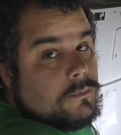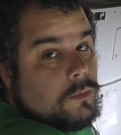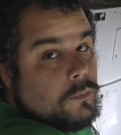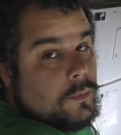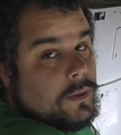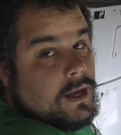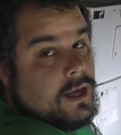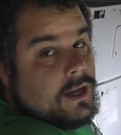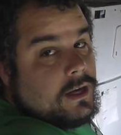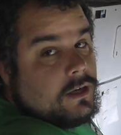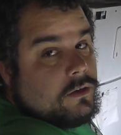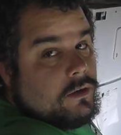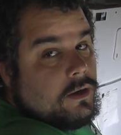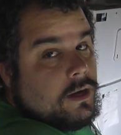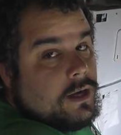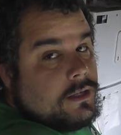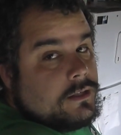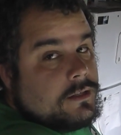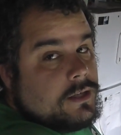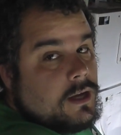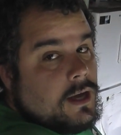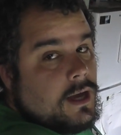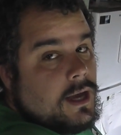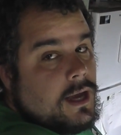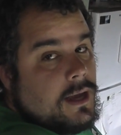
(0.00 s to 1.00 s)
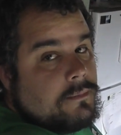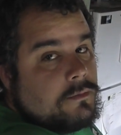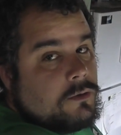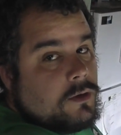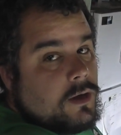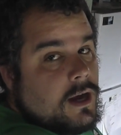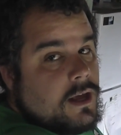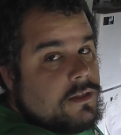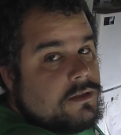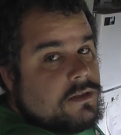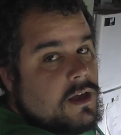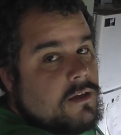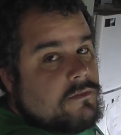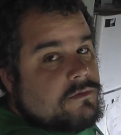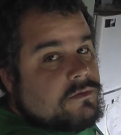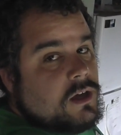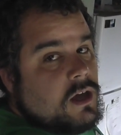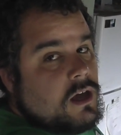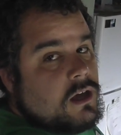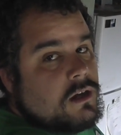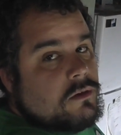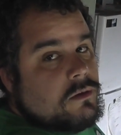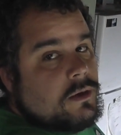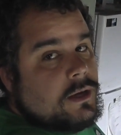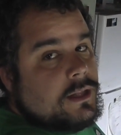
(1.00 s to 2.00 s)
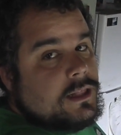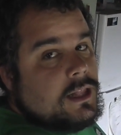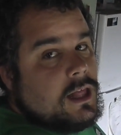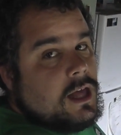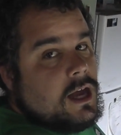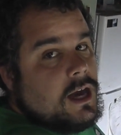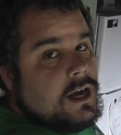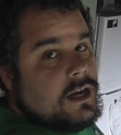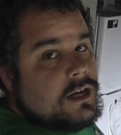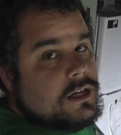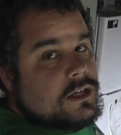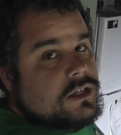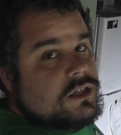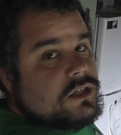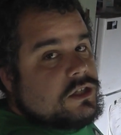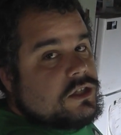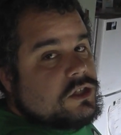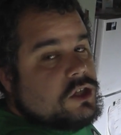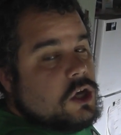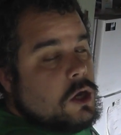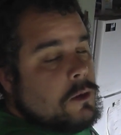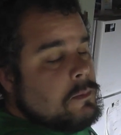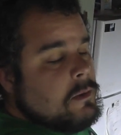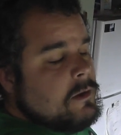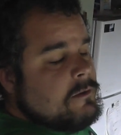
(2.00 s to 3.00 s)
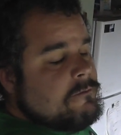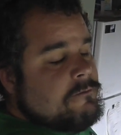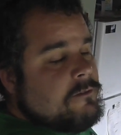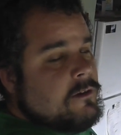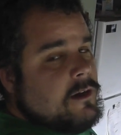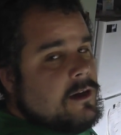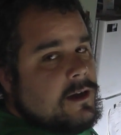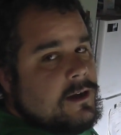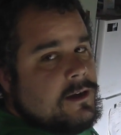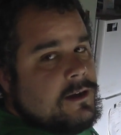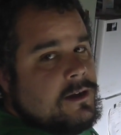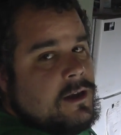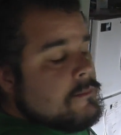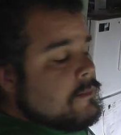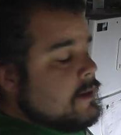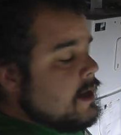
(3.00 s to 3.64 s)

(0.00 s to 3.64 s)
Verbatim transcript: We had a great time. Grand Theft Auto Online is stupid fun.